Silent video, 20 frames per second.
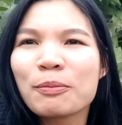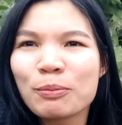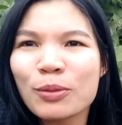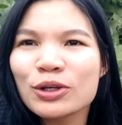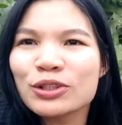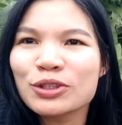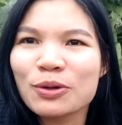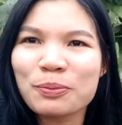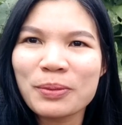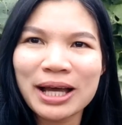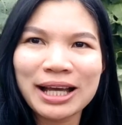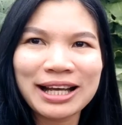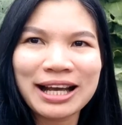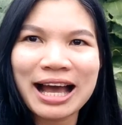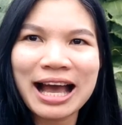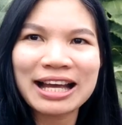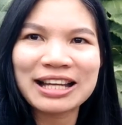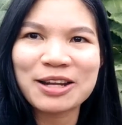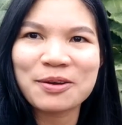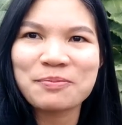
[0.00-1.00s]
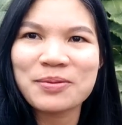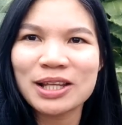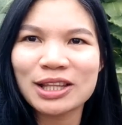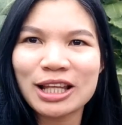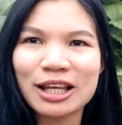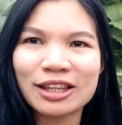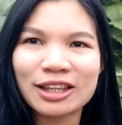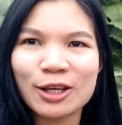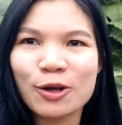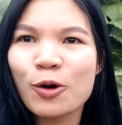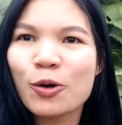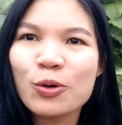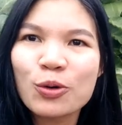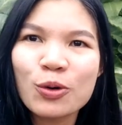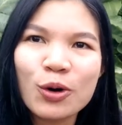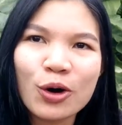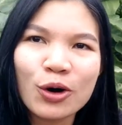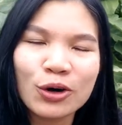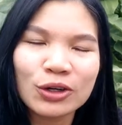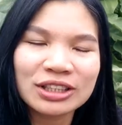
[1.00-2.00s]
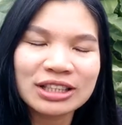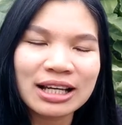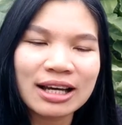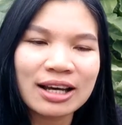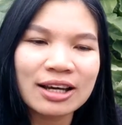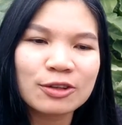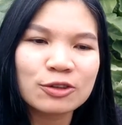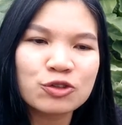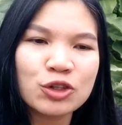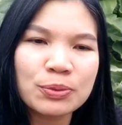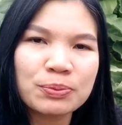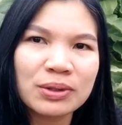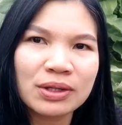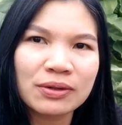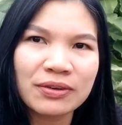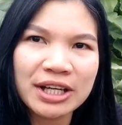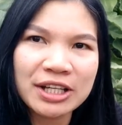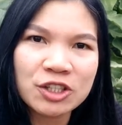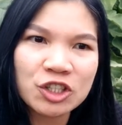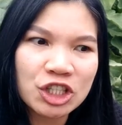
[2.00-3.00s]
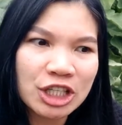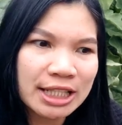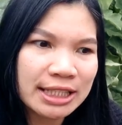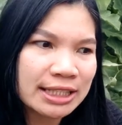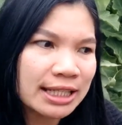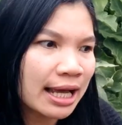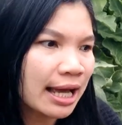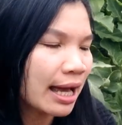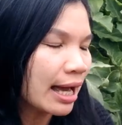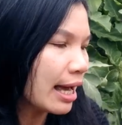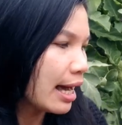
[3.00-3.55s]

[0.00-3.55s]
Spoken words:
most of my garden bed, they all got drip irrigation.